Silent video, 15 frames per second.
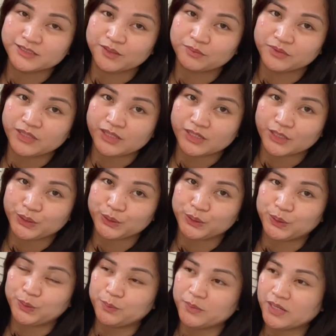something at
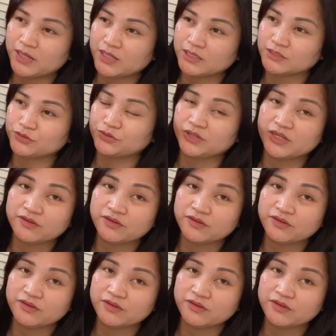Hermes or